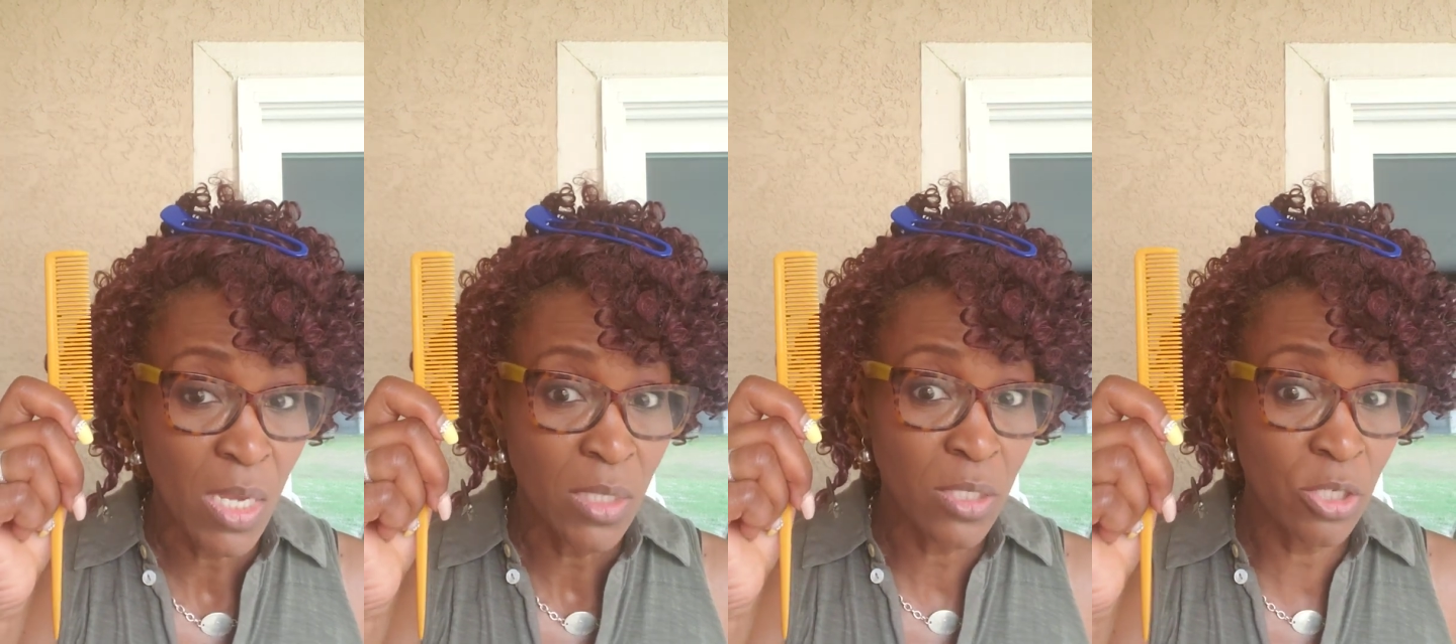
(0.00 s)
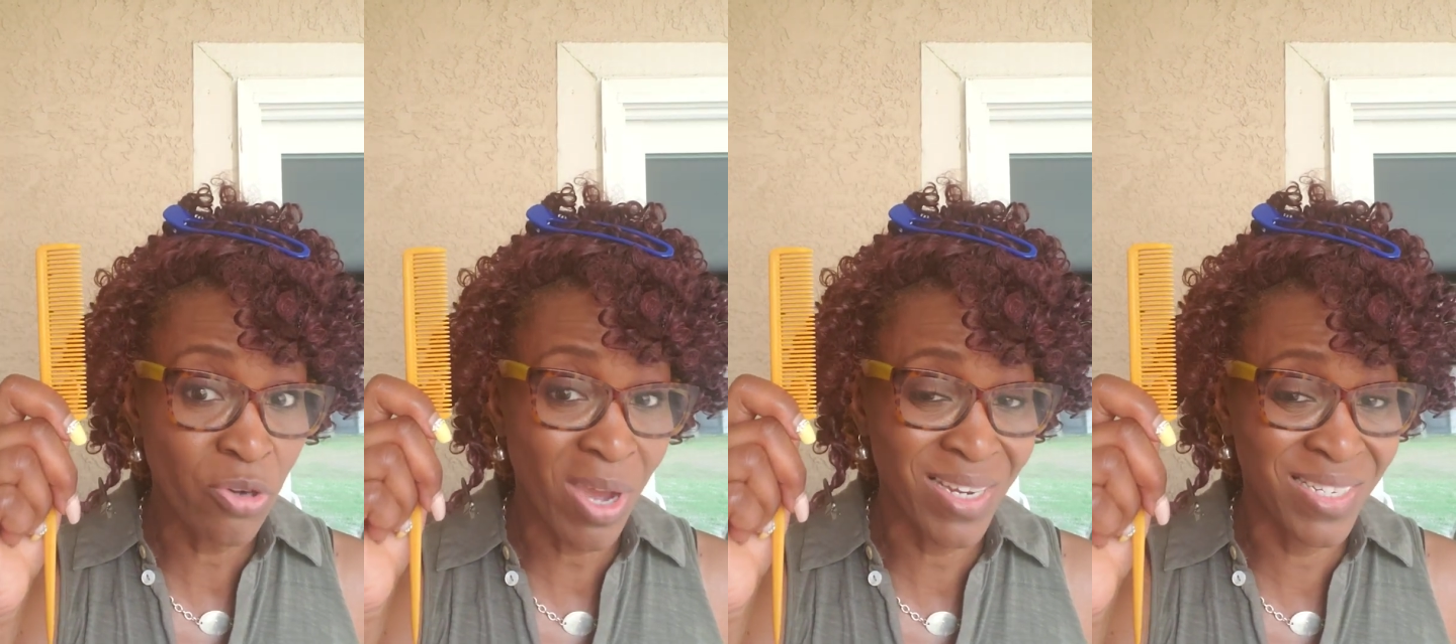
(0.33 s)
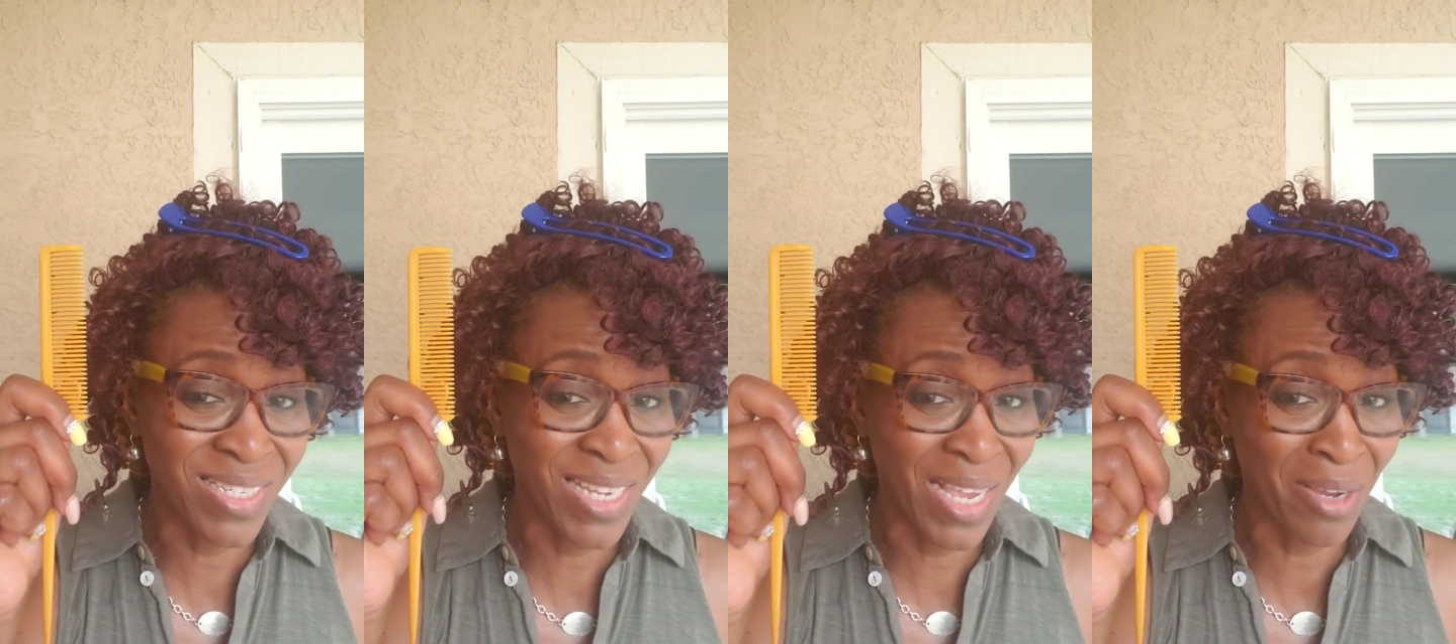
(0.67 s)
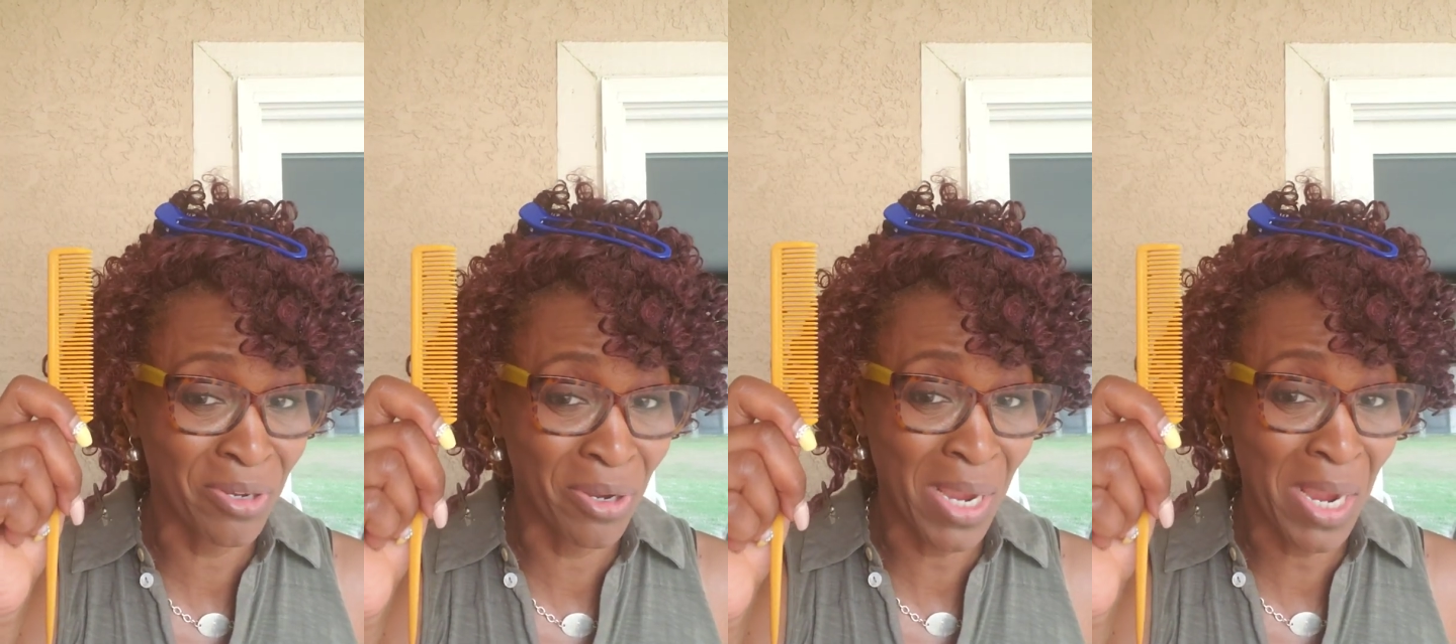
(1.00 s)
to try to
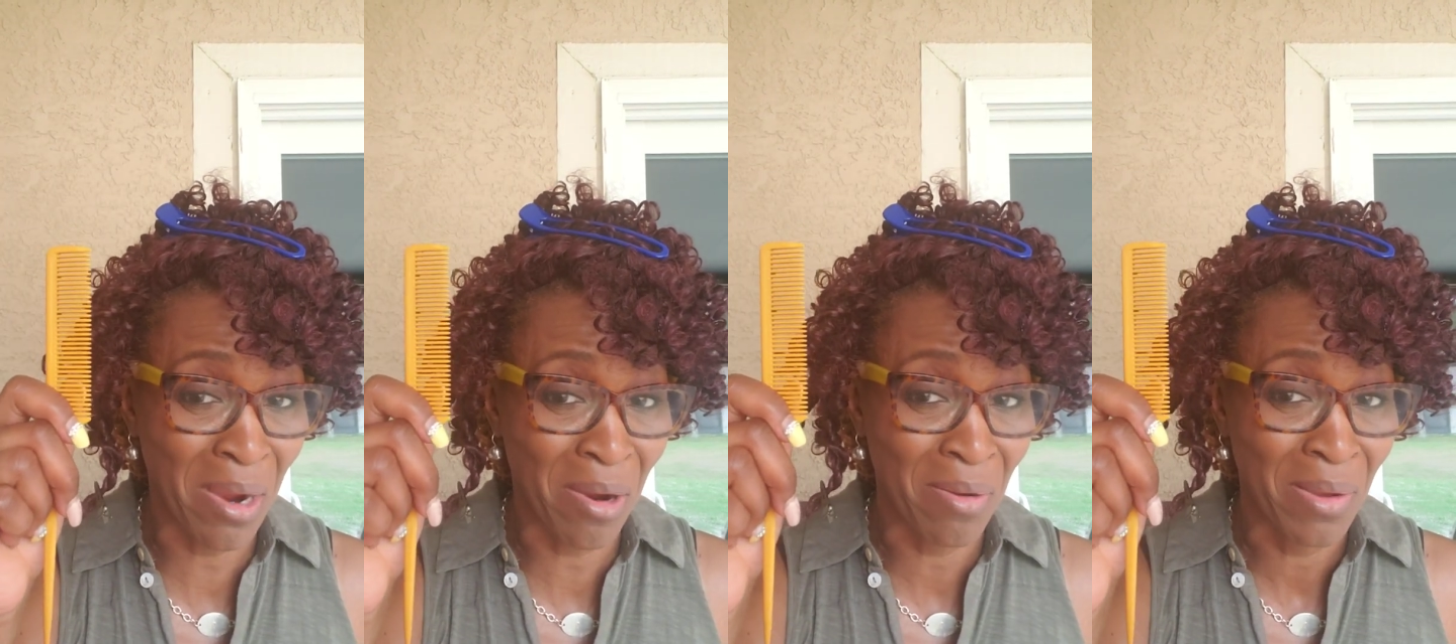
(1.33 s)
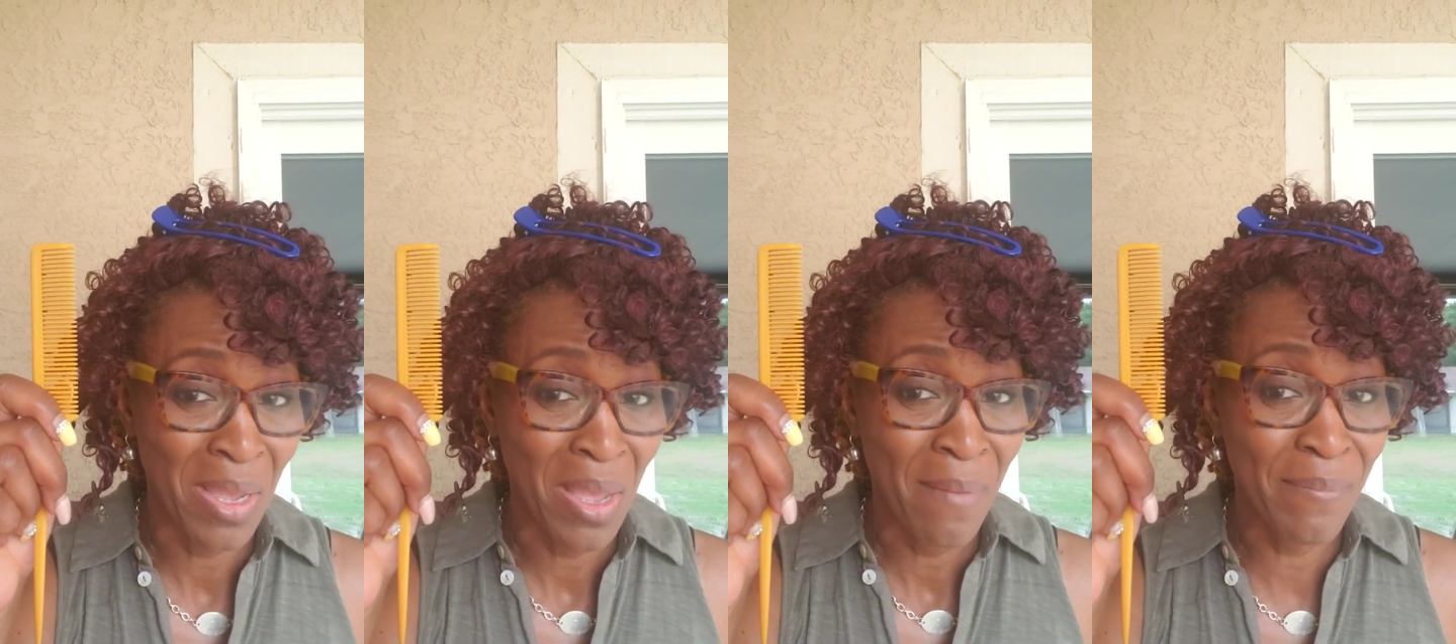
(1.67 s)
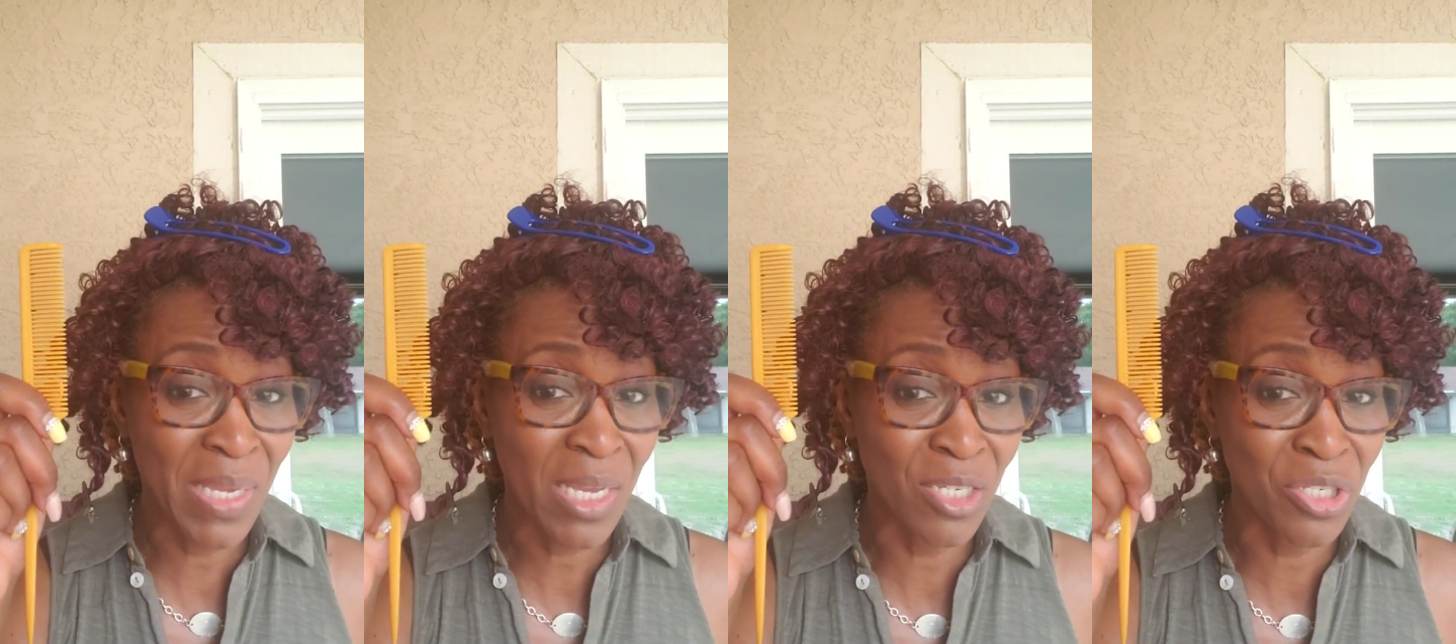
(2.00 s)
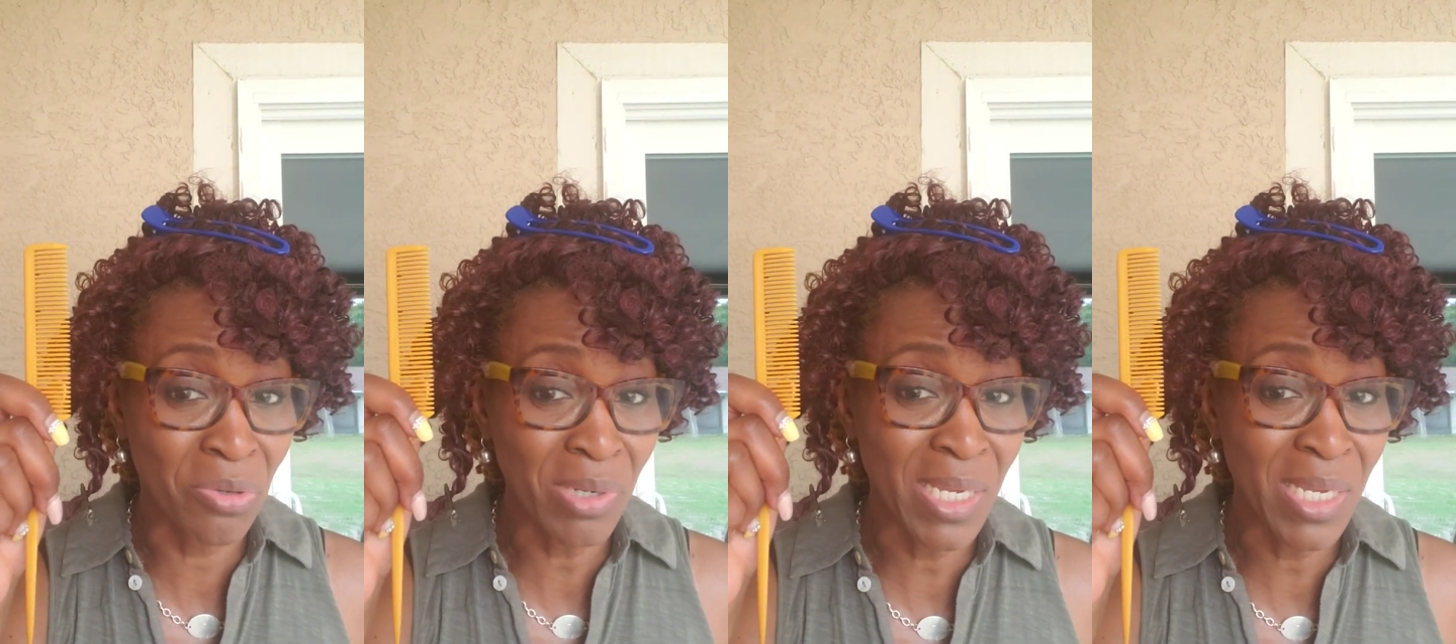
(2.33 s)
detangle your hair because you'll